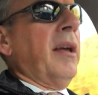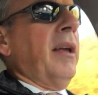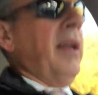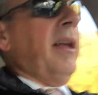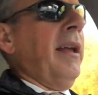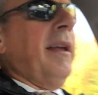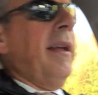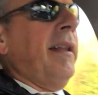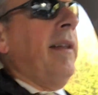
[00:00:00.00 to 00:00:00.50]

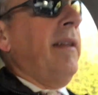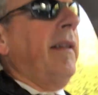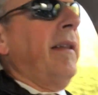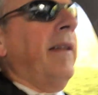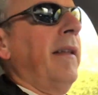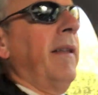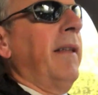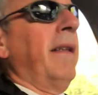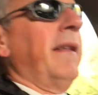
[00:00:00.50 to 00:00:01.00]
And
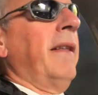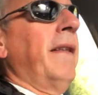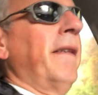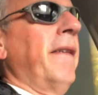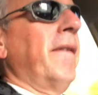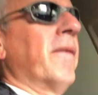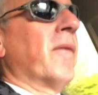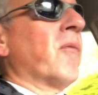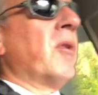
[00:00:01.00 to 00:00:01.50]

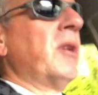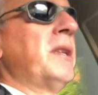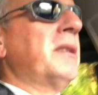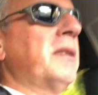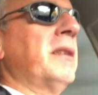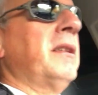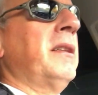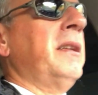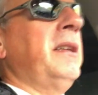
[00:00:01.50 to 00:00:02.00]

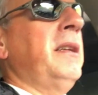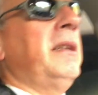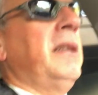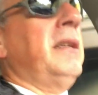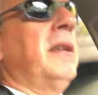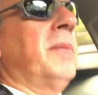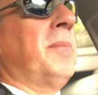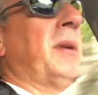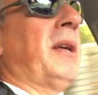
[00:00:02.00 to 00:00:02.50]

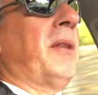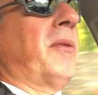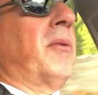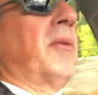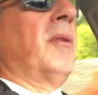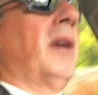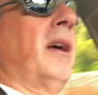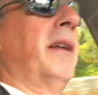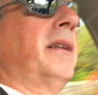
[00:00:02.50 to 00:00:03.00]
recently, about,
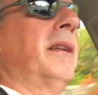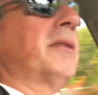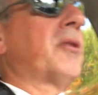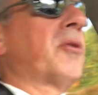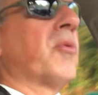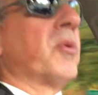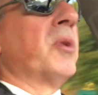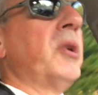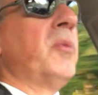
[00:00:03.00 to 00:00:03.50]
I guess,
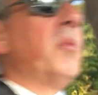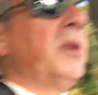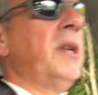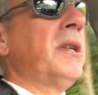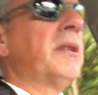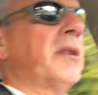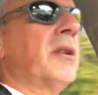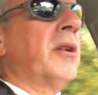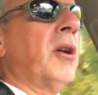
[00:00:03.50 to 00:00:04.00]
3
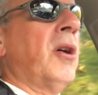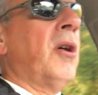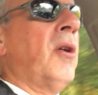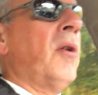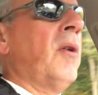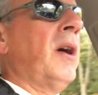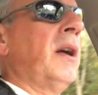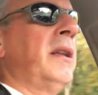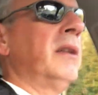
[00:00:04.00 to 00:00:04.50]
weeks
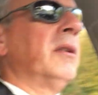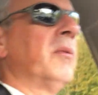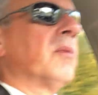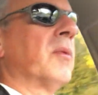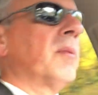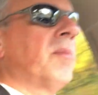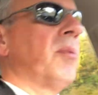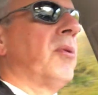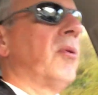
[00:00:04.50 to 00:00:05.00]
ago, I didn't
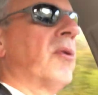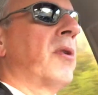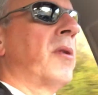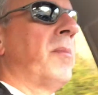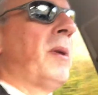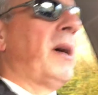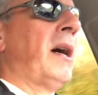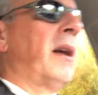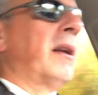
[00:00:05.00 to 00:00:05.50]
report
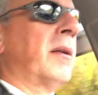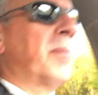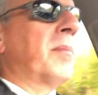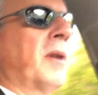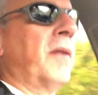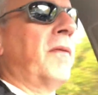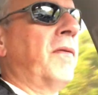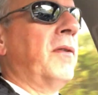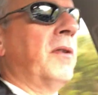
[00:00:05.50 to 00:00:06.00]
about it,
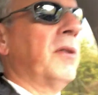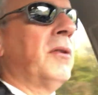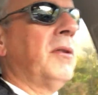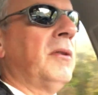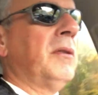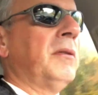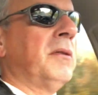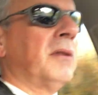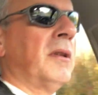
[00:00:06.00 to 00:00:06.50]
but I
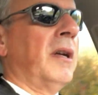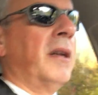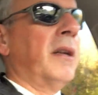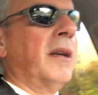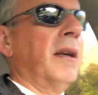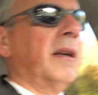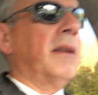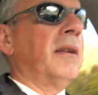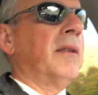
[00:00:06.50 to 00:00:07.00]
feel like
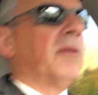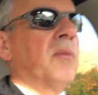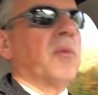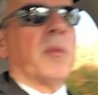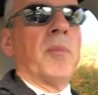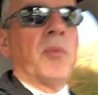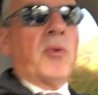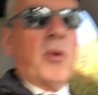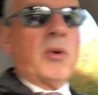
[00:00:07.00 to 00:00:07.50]
I can
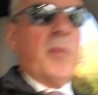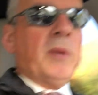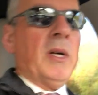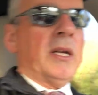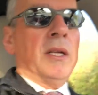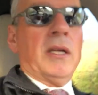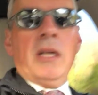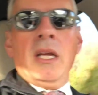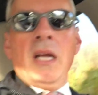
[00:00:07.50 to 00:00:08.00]
report
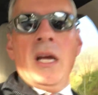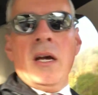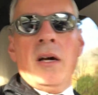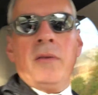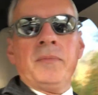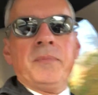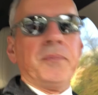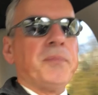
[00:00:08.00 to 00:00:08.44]
about it now.